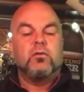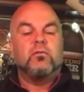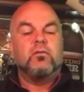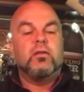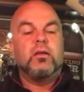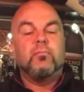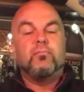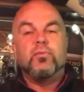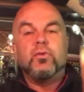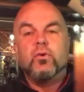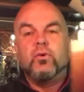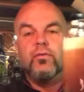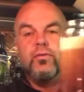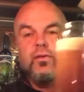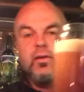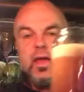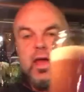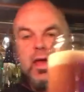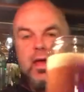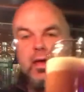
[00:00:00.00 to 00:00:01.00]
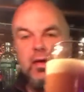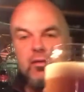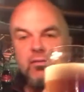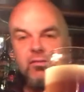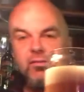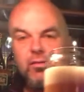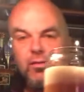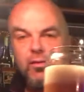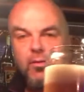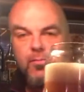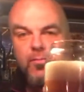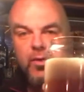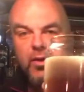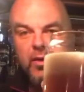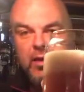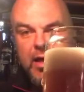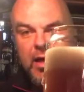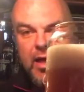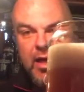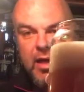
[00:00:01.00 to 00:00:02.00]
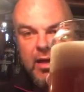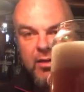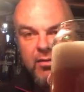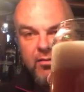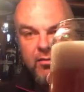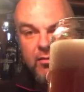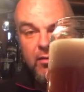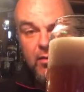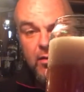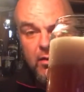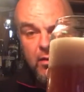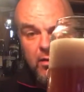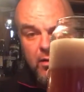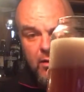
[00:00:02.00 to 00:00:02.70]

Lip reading: can see that beautiful haze. Look at that haze